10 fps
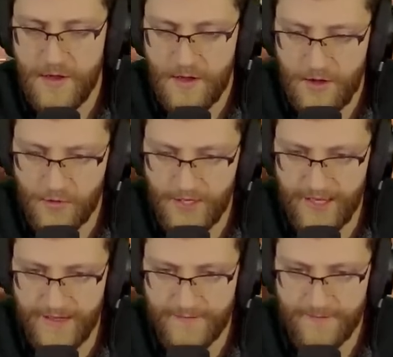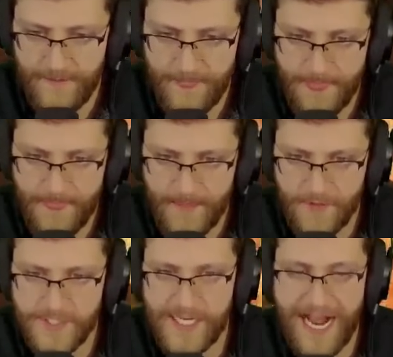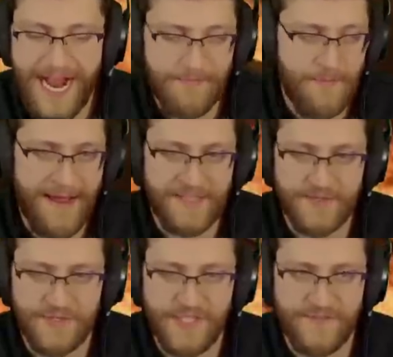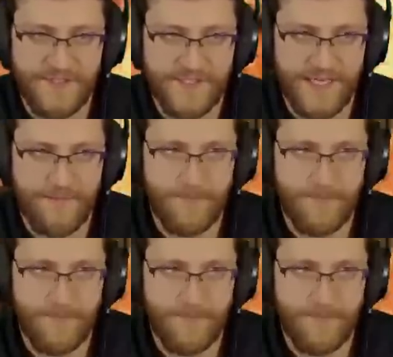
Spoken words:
Okay. Looks like I'm the Master Chief this time.